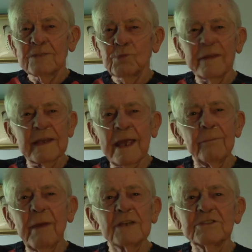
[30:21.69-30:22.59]
That's why the gay
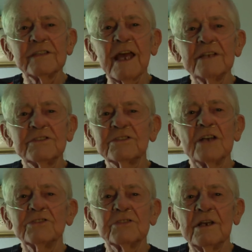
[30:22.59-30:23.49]
bashers had
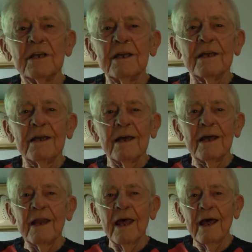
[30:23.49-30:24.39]
such
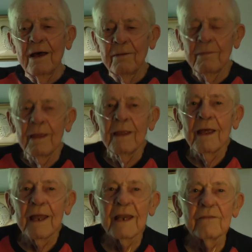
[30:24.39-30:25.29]
an uh,
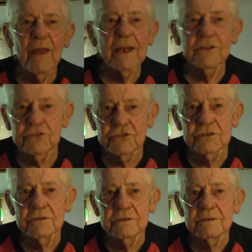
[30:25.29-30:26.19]
an advantage.